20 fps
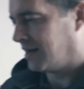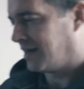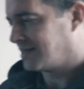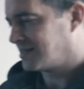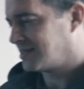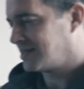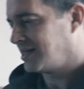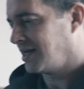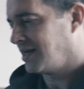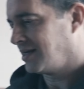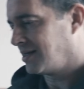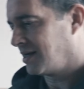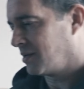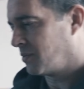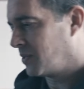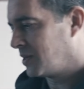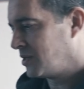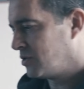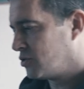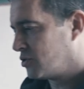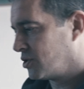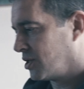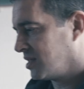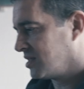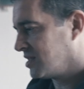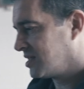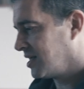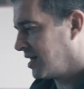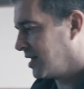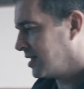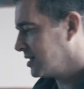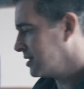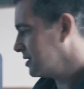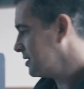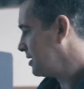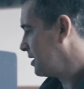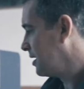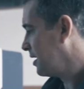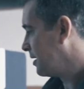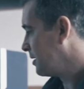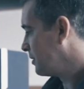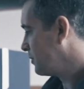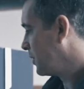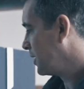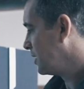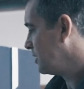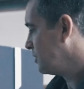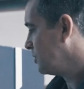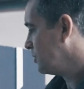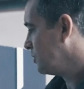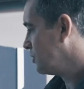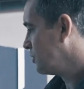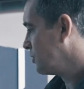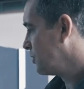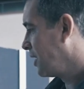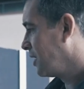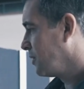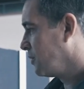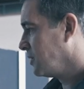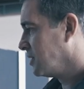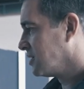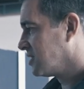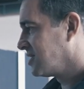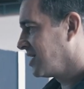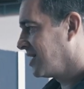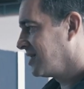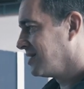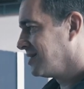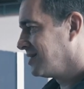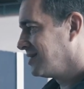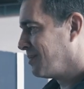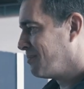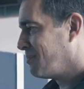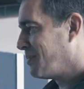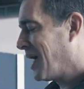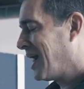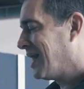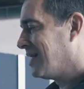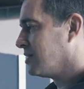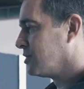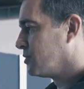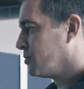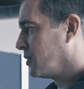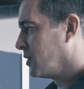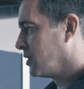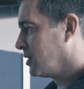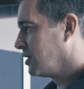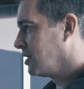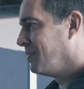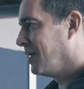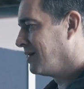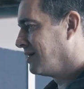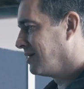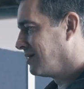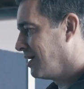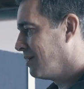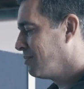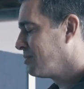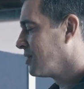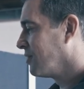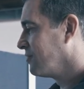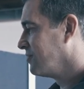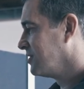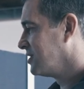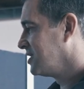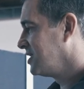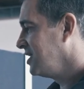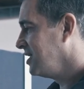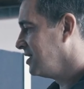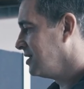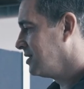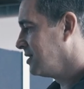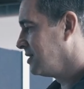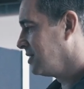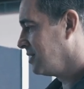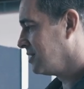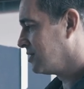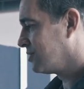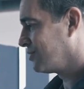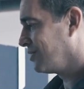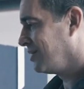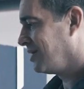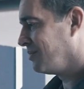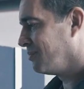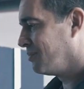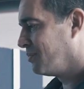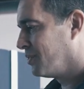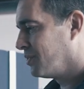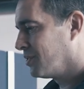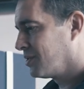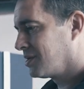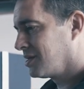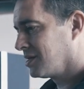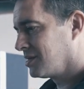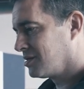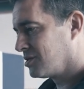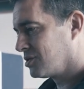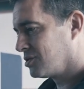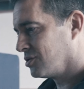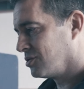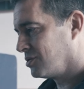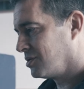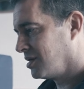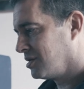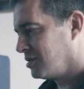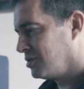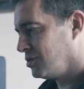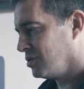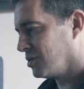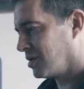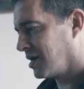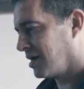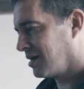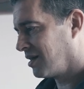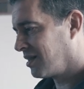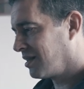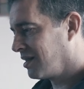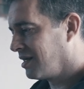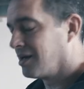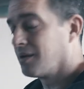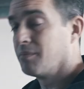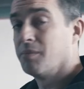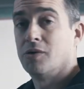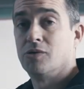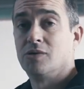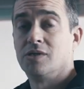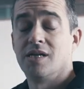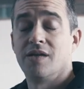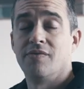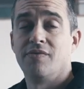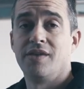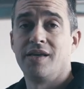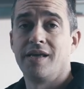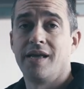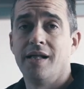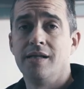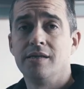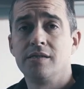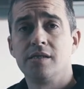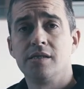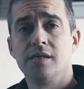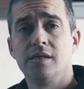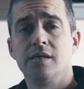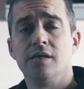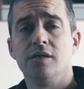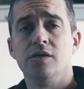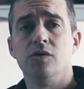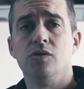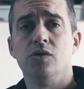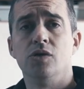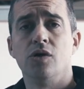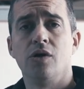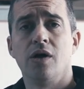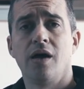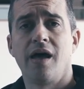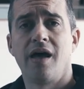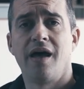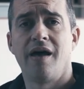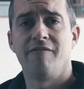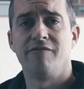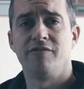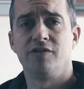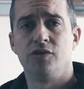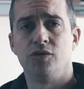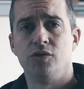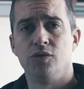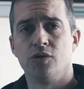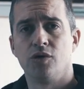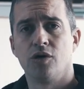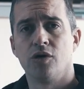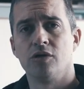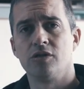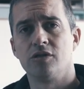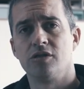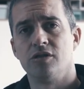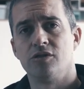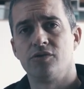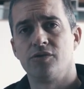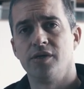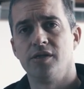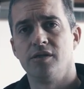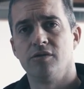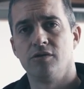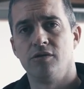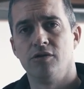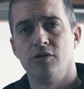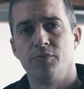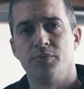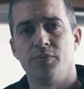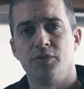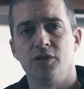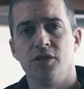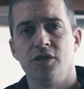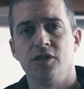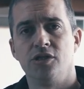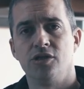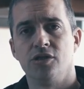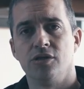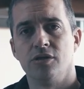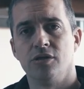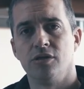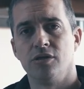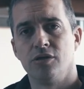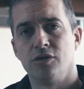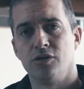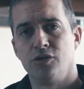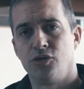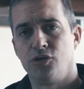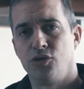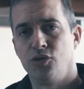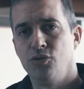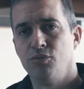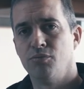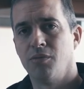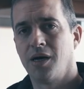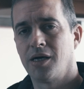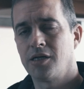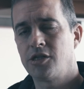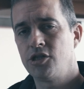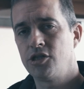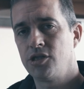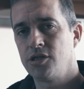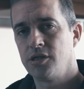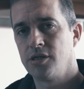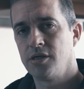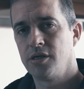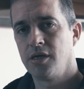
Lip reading: let's say that when you try a saddle and when you ride with a saddle, the balance point and the depth of the seat, it's really important so that you can think about something else. You don't have to concentrate on your position too much